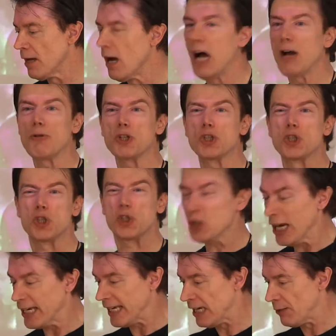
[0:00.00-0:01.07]
I was
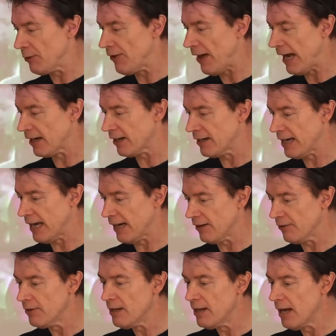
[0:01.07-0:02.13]
shaking with anger
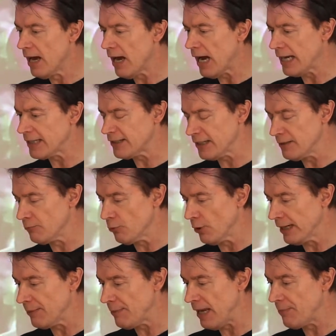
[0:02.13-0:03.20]
now. I didn't
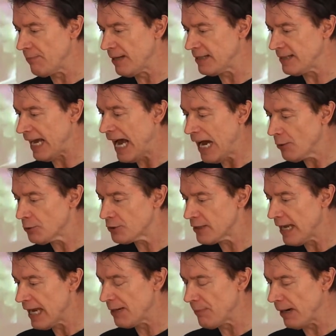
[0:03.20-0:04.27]
want him in this house,
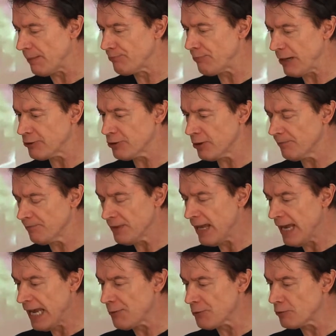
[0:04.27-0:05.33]
in my bedroom.
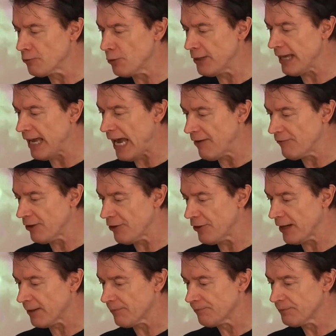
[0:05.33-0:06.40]
He was ruining
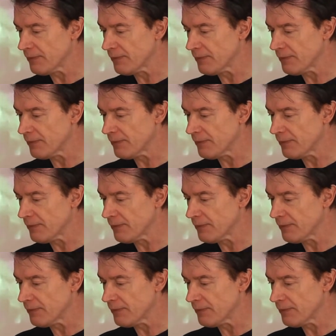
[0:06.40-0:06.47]
everything.